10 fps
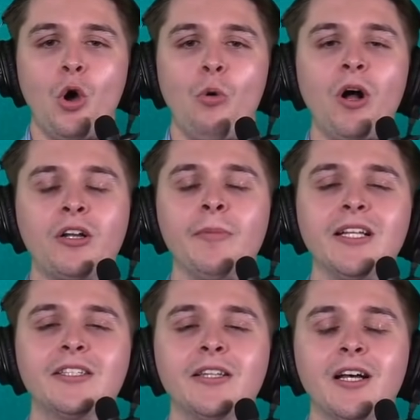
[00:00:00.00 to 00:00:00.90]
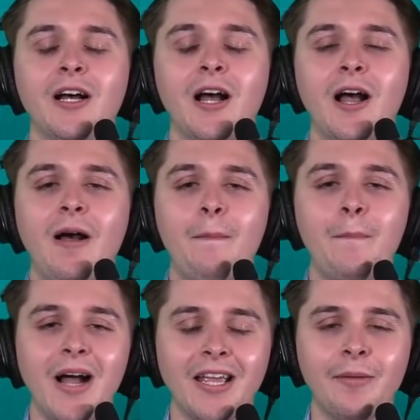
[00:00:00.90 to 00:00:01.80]
Welcome into the
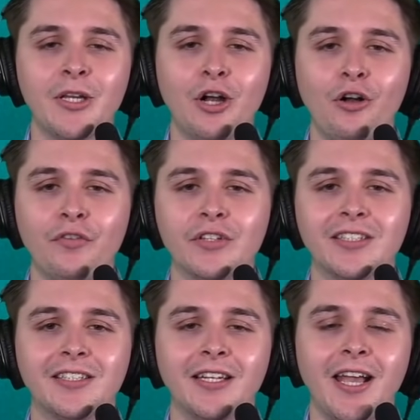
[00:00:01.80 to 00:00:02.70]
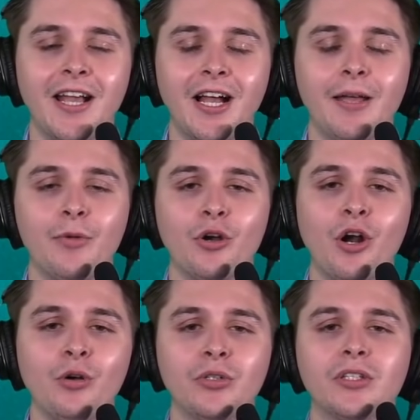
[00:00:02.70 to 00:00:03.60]
Miami Dolphins today. I am your
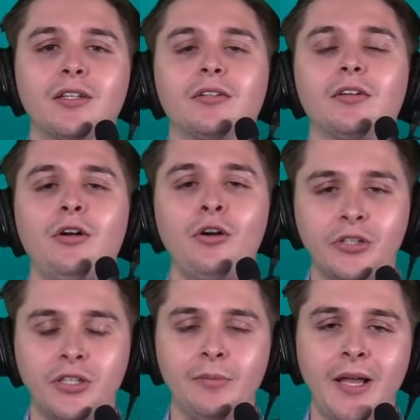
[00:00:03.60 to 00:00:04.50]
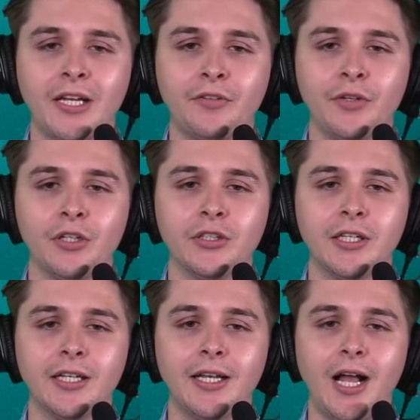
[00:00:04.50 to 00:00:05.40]
host, RC Maxfield,
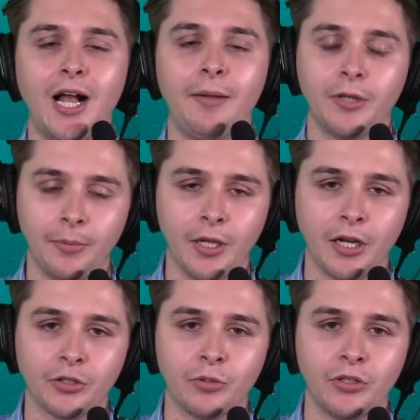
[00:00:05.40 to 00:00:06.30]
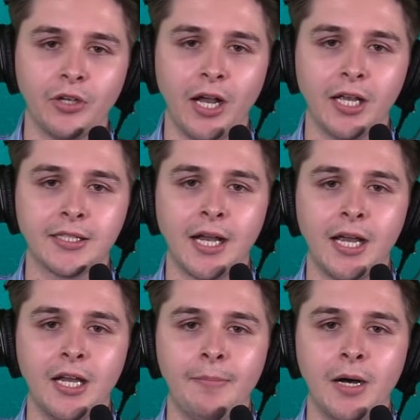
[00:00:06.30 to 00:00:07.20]
and I'm going to be honest with you guys. I
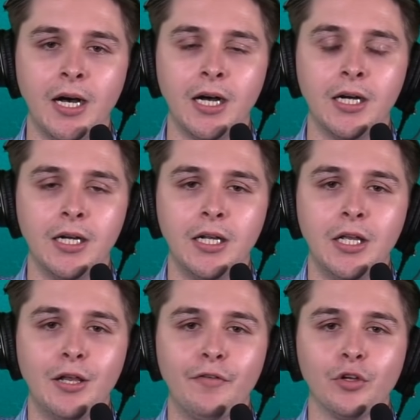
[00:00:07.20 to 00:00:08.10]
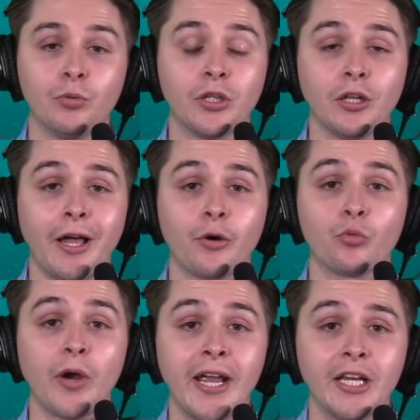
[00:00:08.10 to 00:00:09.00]
am uh, filled with a lot
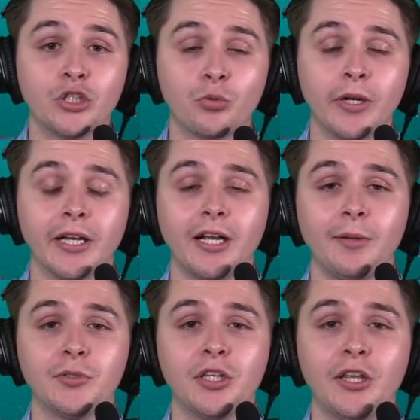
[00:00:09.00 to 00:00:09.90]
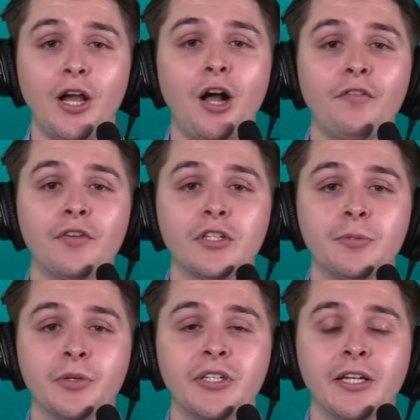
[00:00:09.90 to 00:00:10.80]
of rage when it comes to the offense,
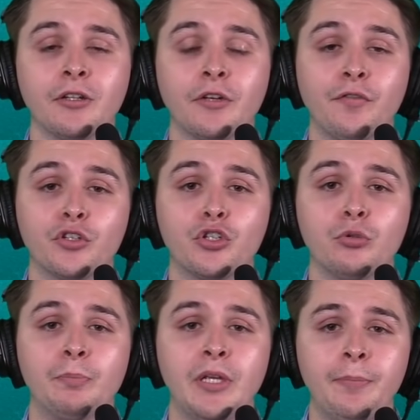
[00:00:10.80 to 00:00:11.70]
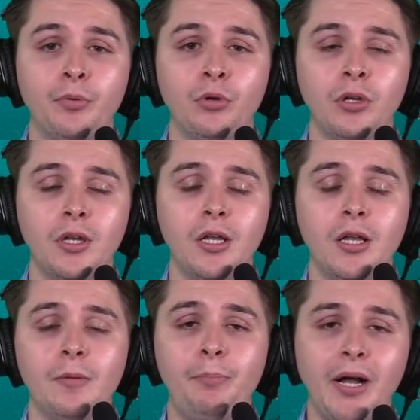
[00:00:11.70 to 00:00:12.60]
particularly for two people.
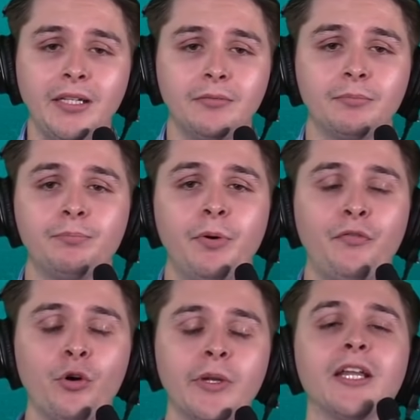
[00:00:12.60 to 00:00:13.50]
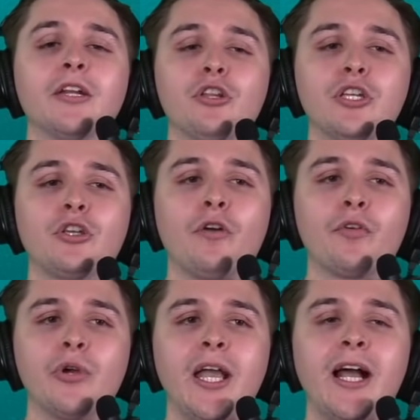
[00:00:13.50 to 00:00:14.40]
But before we get into these
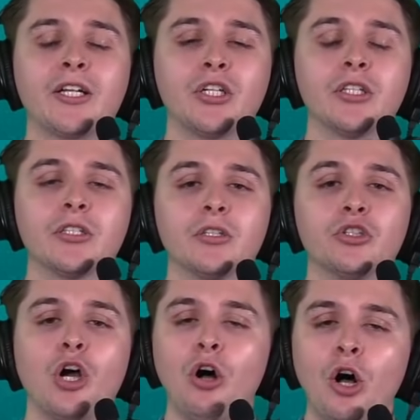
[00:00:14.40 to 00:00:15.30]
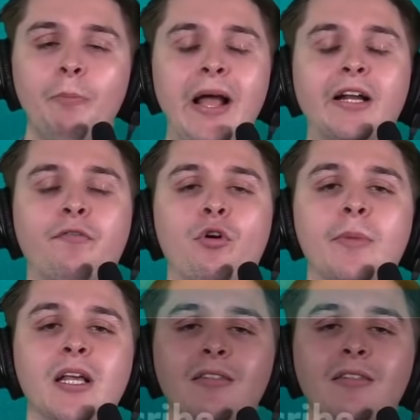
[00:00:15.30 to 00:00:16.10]
overreactions, don't hold back for me.